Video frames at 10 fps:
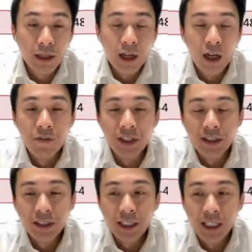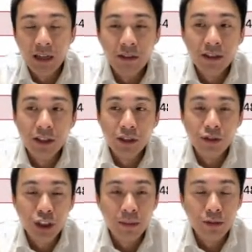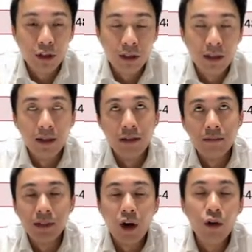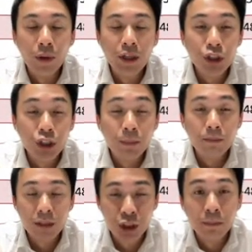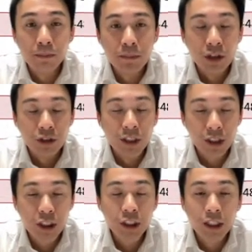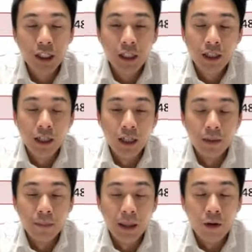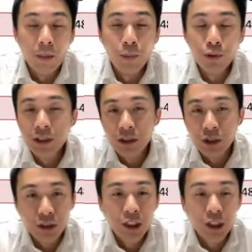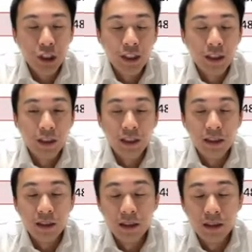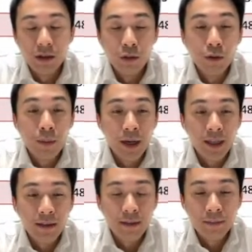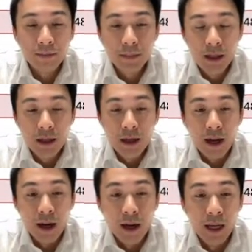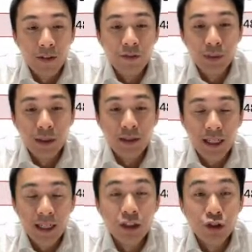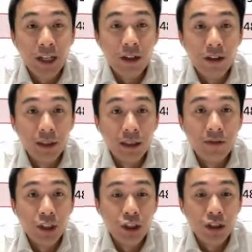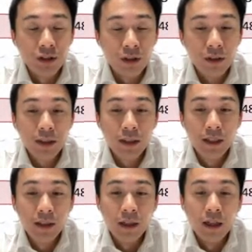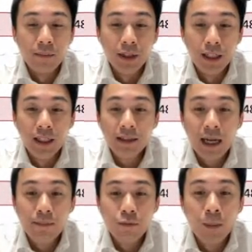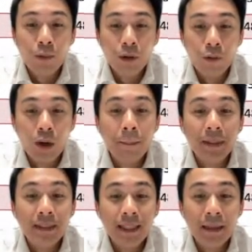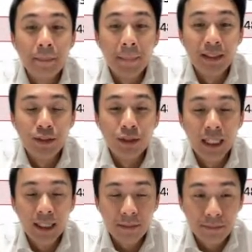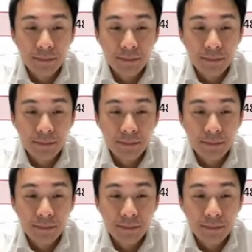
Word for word: However, the current you know ship short, uh, the ongoing ship chip shortage um, and component shortage in the in the global markets uh, been taken a drag on this venture stock. Um, it is up 1.1% month to date.